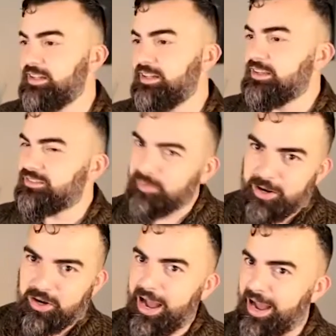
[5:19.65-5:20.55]
so i'm
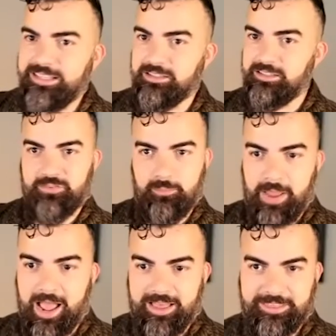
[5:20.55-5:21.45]
like i need a different
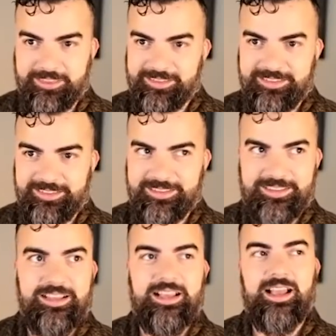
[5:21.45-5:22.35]
path
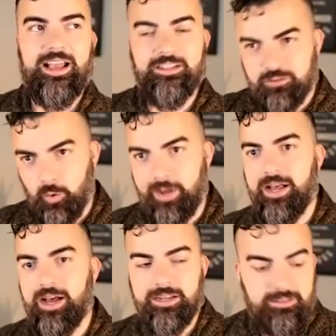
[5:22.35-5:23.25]
and so i
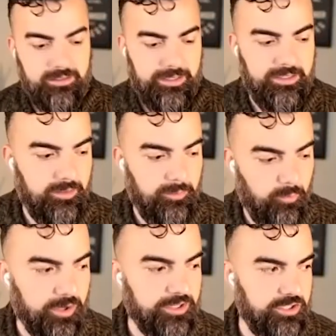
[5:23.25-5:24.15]
got in in the
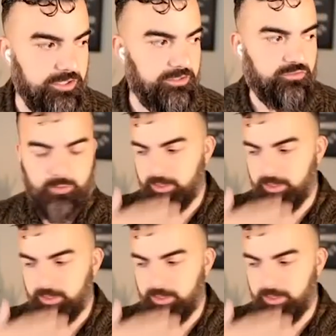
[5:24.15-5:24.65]
mortgage industry